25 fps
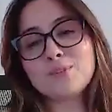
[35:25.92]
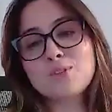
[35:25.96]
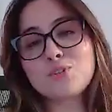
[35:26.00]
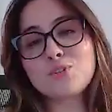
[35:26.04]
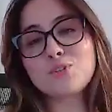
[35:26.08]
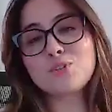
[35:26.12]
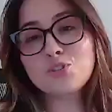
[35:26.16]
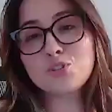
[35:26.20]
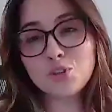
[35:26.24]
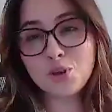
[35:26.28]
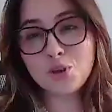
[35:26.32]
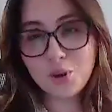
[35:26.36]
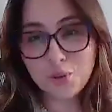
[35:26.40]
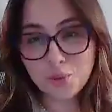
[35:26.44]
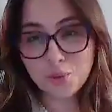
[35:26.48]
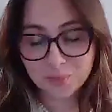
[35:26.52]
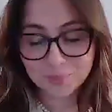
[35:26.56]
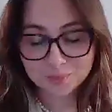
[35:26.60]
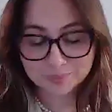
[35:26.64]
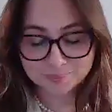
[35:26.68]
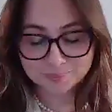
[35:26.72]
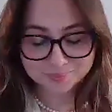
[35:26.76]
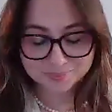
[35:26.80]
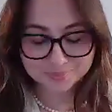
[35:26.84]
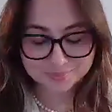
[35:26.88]

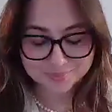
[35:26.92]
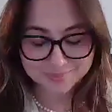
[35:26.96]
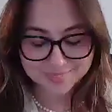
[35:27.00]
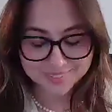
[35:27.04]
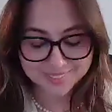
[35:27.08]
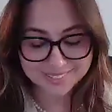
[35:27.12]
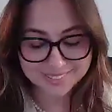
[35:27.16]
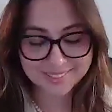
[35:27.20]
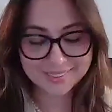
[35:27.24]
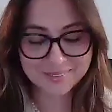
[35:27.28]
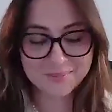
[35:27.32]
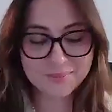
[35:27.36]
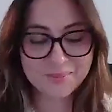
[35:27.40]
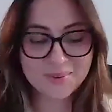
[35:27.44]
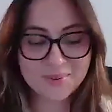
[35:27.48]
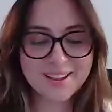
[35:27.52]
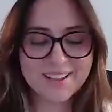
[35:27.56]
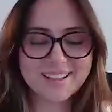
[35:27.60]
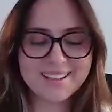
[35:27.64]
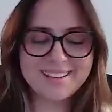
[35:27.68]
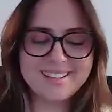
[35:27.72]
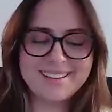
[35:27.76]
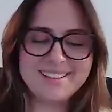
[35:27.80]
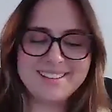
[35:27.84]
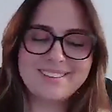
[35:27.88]
So where
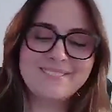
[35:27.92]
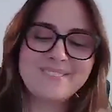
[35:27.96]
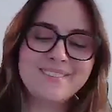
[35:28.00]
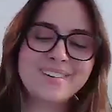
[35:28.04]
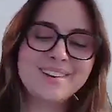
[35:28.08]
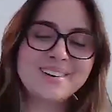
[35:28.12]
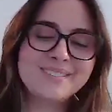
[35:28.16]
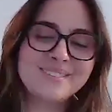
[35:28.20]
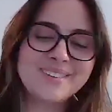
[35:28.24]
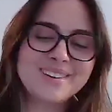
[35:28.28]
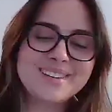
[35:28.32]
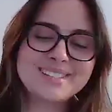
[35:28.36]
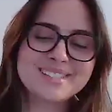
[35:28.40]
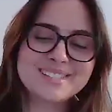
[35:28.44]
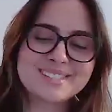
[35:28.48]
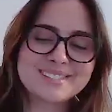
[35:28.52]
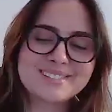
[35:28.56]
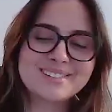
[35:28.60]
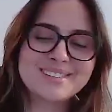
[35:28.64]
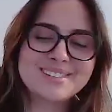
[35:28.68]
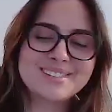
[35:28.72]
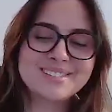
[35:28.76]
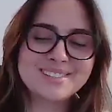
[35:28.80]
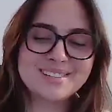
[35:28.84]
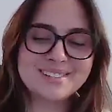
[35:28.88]
where do I
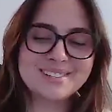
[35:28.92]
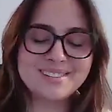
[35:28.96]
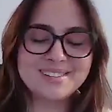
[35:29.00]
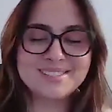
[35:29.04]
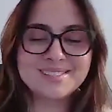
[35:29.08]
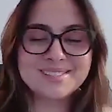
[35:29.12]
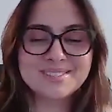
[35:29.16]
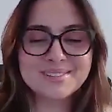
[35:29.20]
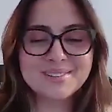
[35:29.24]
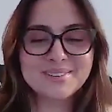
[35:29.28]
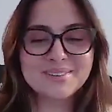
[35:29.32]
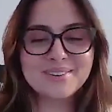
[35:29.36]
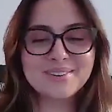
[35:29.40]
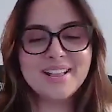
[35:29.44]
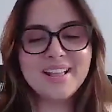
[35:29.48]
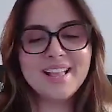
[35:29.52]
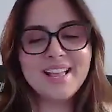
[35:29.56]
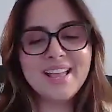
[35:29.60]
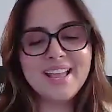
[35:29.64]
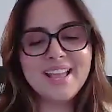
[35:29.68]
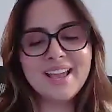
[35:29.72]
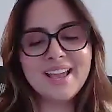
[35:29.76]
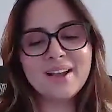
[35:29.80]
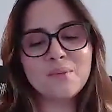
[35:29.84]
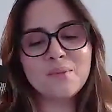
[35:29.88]
start, Jerry? So
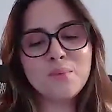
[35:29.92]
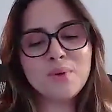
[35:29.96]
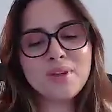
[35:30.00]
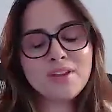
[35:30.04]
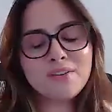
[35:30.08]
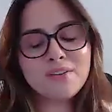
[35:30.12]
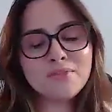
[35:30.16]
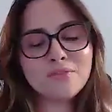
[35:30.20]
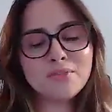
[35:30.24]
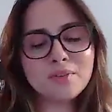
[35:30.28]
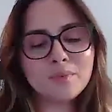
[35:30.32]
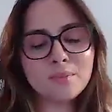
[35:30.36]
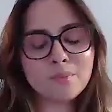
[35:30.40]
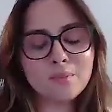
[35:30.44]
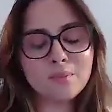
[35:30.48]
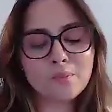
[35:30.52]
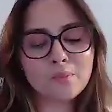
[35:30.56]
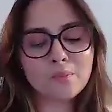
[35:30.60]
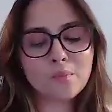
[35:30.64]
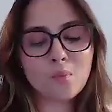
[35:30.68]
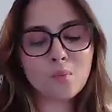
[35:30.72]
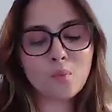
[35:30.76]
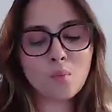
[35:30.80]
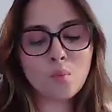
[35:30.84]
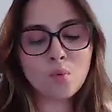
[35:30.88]
we've
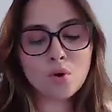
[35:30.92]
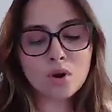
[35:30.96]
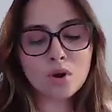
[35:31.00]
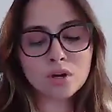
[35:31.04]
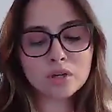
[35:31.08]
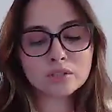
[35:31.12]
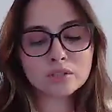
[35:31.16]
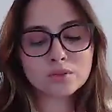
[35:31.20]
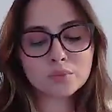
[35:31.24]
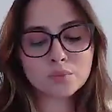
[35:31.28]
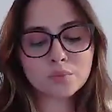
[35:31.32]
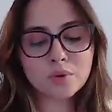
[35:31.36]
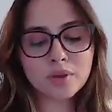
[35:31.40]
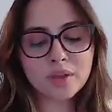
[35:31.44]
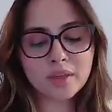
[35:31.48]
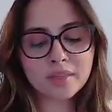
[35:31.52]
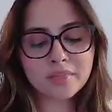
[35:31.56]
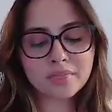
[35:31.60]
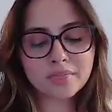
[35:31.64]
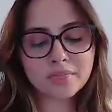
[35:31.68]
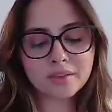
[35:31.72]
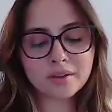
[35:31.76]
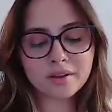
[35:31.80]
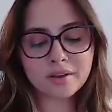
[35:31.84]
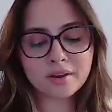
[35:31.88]
worked with
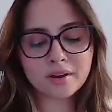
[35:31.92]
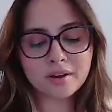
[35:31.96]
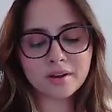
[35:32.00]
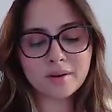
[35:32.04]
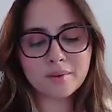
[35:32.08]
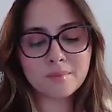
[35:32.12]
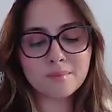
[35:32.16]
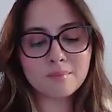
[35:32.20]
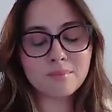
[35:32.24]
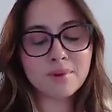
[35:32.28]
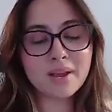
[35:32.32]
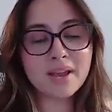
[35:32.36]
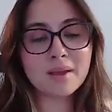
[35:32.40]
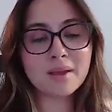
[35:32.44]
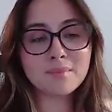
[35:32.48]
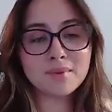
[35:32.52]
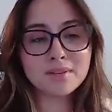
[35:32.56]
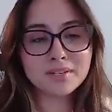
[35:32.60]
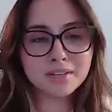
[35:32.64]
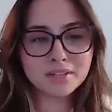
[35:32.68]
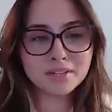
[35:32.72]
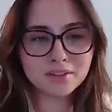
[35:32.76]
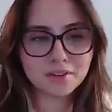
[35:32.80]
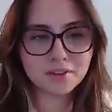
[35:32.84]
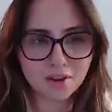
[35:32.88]

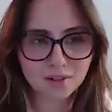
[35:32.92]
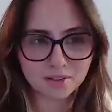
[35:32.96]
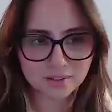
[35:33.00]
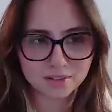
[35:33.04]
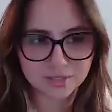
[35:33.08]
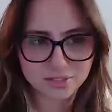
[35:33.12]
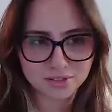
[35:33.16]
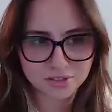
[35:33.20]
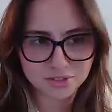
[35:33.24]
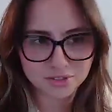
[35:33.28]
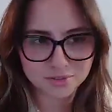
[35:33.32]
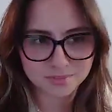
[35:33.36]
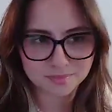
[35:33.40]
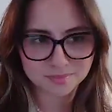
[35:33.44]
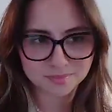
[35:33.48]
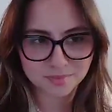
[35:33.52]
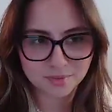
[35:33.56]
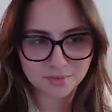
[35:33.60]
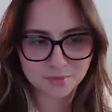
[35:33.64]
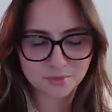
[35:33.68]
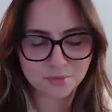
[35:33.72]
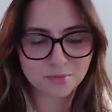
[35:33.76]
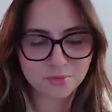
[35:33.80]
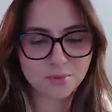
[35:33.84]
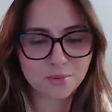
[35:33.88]
Miami-Dade College
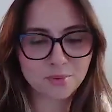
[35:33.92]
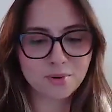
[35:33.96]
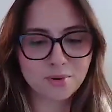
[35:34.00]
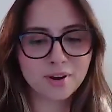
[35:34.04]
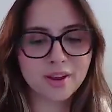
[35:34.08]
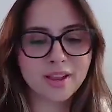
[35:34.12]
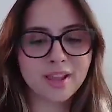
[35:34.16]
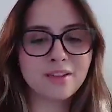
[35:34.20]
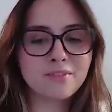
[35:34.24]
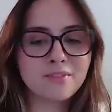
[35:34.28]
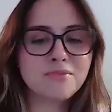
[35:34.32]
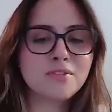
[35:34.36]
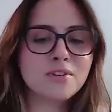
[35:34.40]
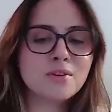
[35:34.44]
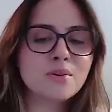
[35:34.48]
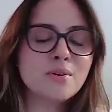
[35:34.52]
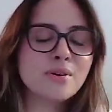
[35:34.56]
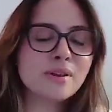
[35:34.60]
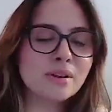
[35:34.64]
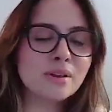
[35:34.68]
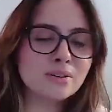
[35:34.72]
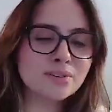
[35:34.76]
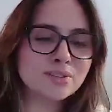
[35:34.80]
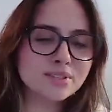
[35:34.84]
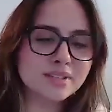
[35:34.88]
for a few
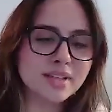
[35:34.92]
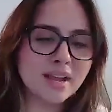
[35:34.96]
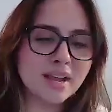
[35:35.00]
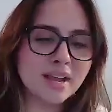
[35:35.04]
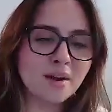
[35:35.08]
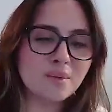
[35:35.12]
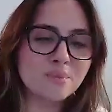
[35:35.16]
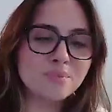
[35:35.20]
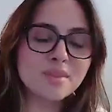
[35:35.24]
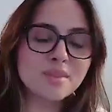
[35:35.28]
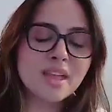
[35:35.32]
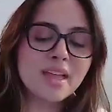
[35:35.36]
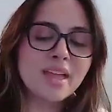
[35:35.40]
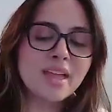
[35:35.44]
years now,